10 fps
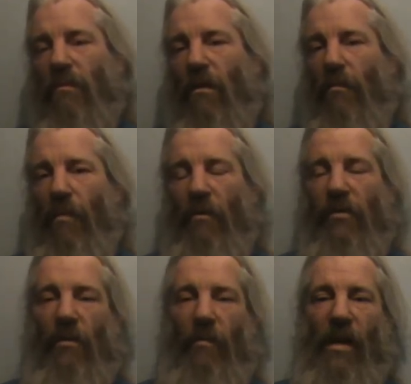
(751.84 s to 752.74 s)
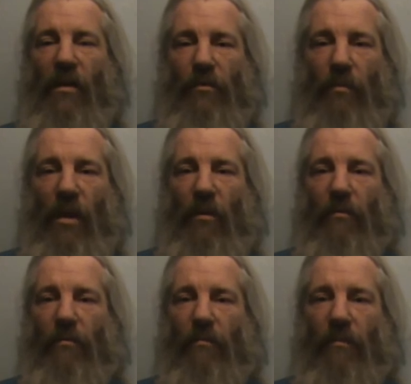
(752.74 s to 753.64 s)
I'm posting them out as well.
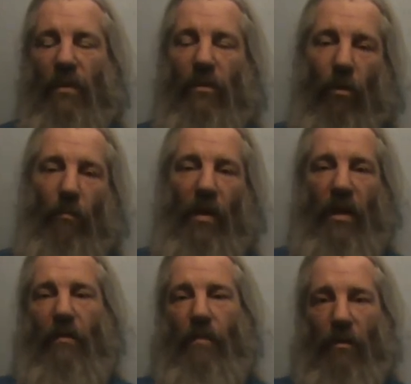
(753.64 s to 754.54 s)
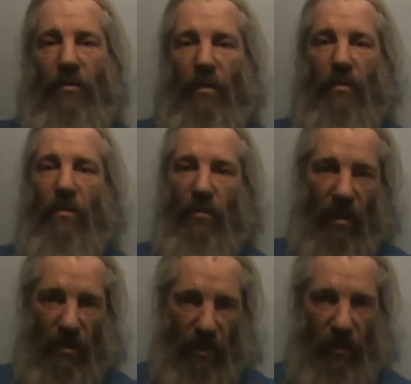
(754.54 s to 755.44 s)
And you're not paying the postage because
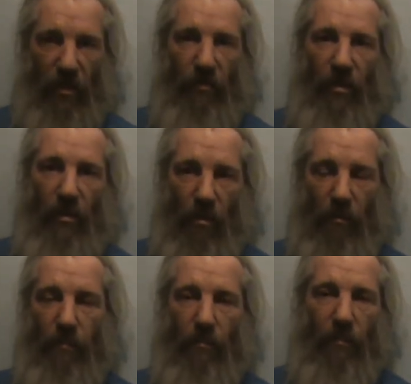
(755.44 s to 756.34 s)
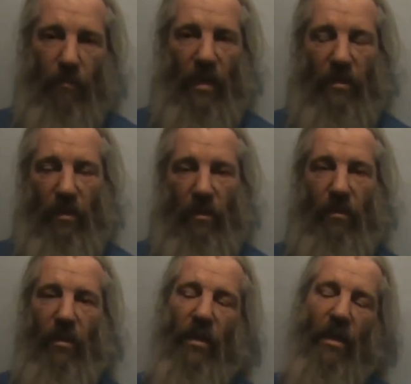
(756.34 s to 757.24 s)
that's included. That's
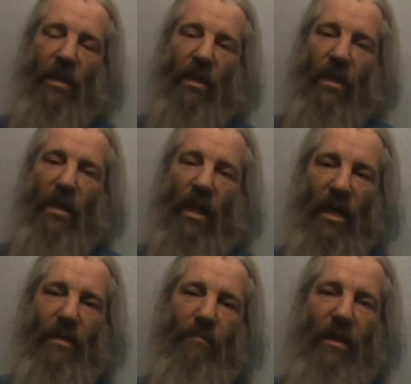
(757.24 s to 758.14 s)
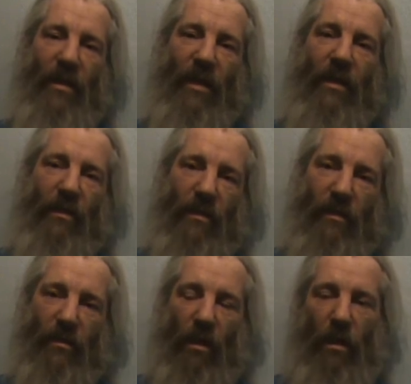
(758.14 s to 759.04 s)
included. Any money
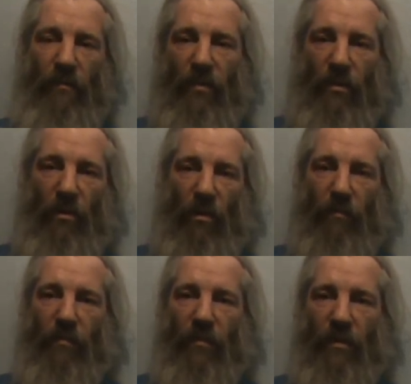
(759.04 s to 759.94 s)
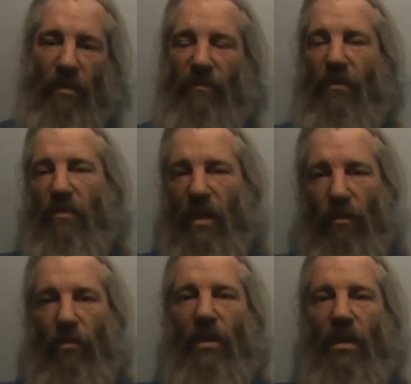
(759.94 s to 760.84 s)
that's over the top, so if I sell
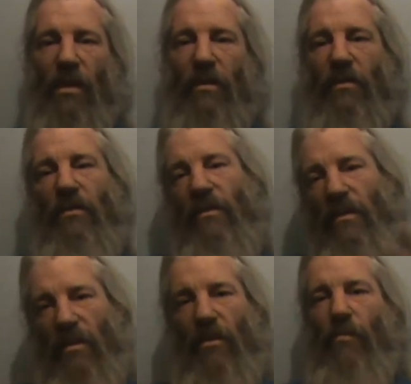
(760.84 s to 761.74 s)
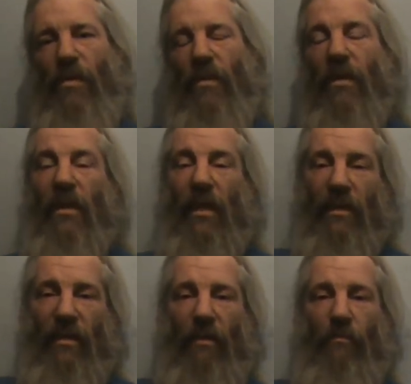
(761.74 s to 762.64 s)
all the glasses and there's a little bit,
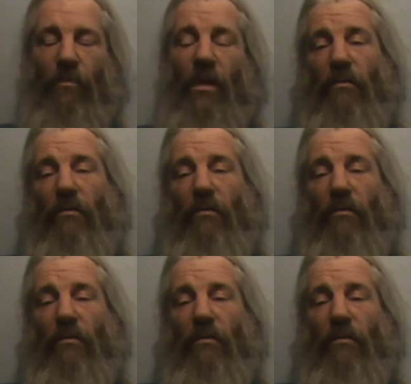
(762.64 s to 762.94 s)
that will go